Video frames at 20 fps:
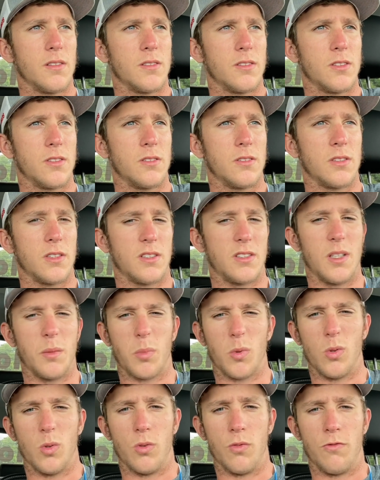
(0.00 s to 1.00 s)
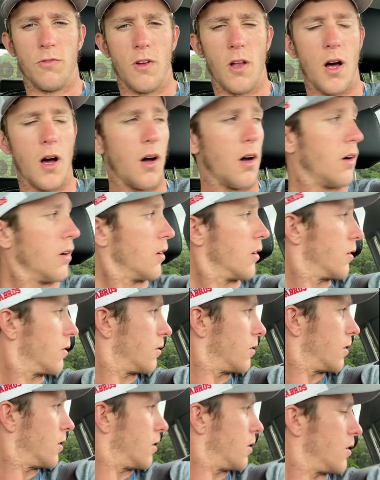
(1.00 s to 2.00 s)
Just a simple little vlog,
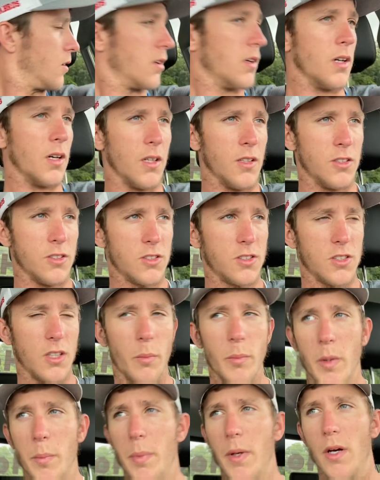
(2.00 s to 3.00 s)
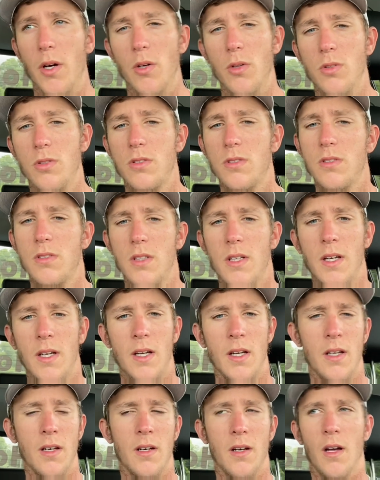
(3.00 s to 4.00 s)
just something to post,
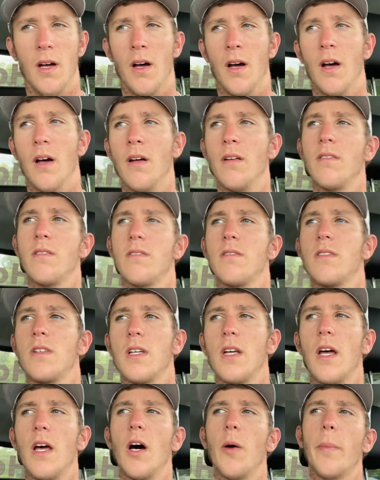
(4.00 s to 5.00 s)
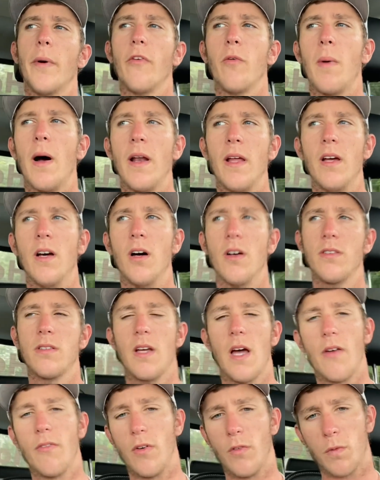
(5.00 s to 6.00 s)
and to help everybody else
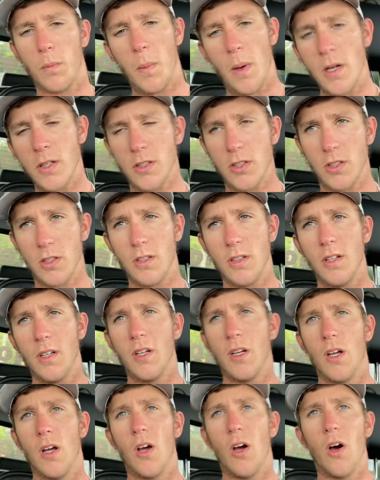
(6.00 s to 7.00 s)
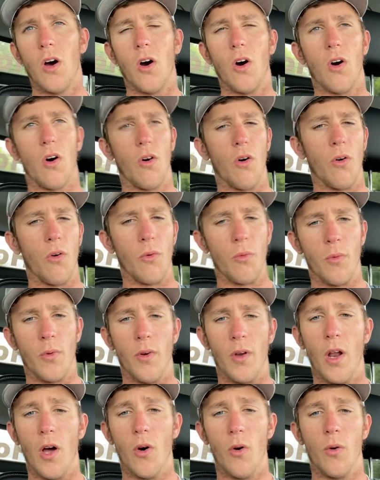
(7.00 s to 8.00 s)
have information on
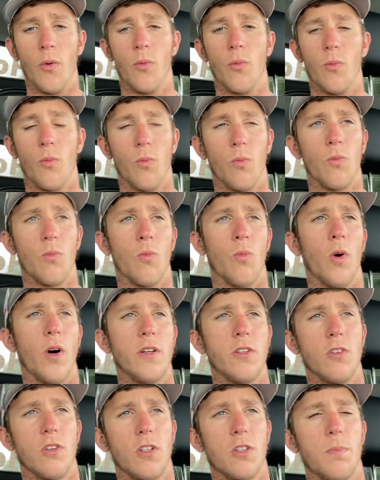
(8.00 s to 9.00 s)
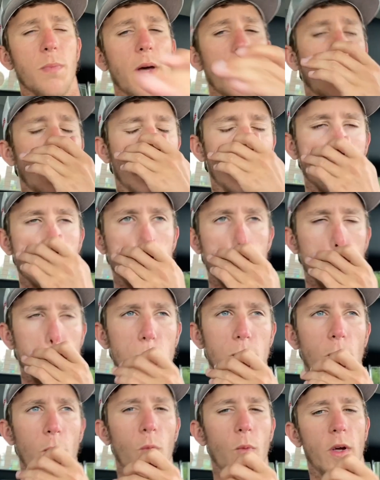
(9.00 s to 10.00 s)
knowing what to expect,
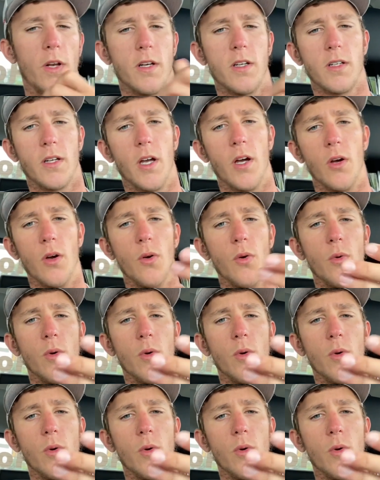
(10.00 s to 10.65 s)
when to go